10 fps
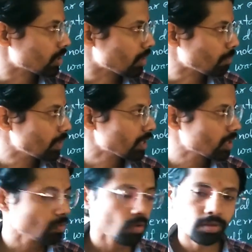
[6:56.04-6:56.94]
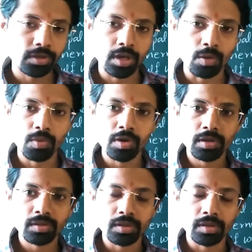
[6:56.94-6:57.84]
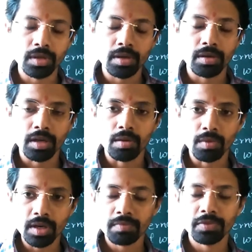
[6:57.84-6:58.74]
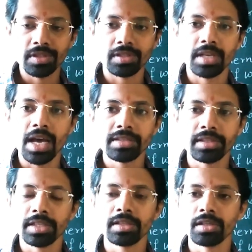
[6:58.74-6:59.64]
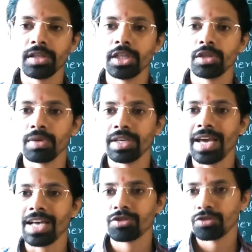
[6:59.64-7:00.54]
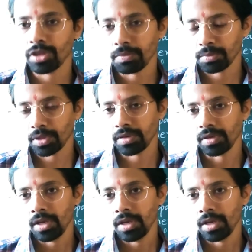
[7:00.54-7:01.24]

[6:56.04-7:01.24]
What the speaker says: completely was covered up with this gas, and it turned into a gas chamber.